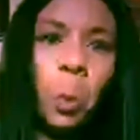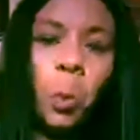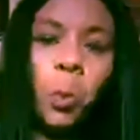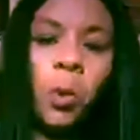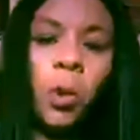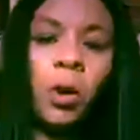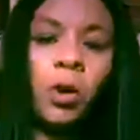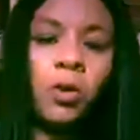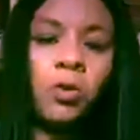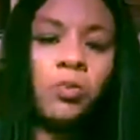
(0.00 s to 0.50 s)

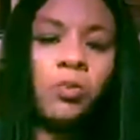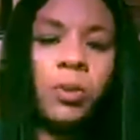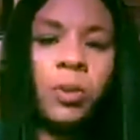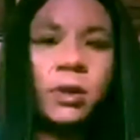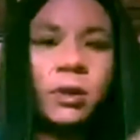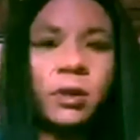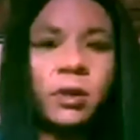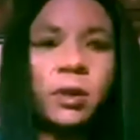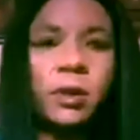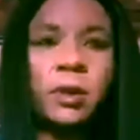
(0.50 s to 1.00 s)
rope.
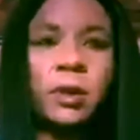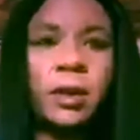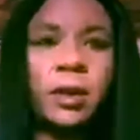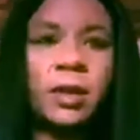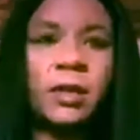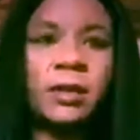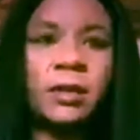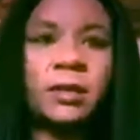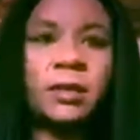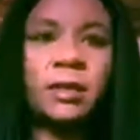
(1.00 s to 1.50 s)

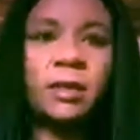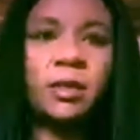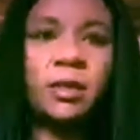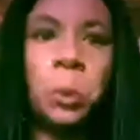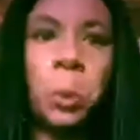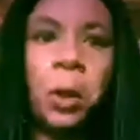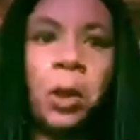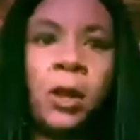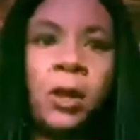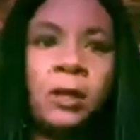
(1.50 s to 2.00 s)
And this is
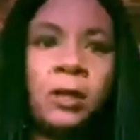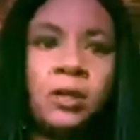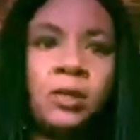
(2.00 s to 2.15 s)
twine.